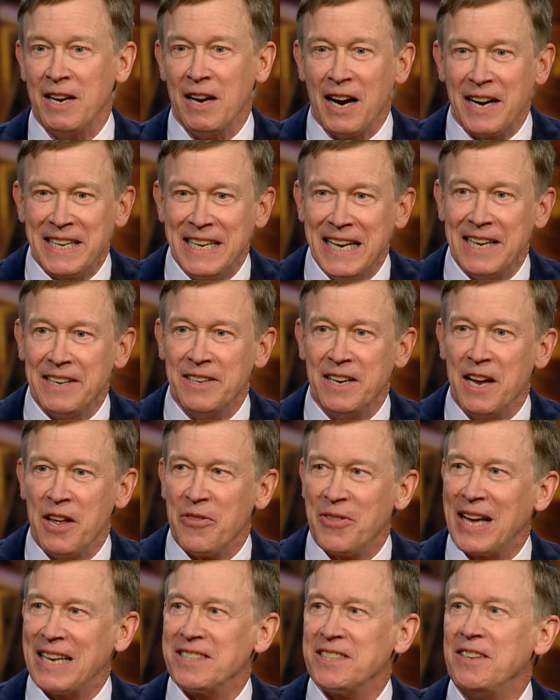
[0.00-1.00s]
Again,
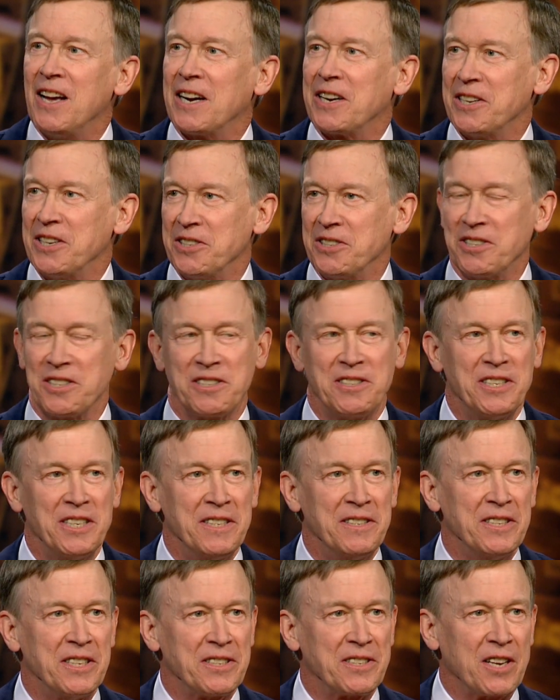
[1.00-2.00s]
that's not going to succeed
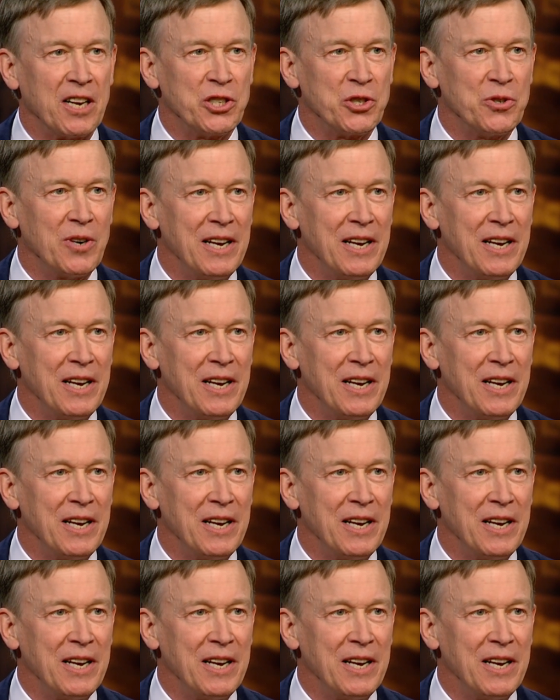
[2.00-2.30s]
in this country.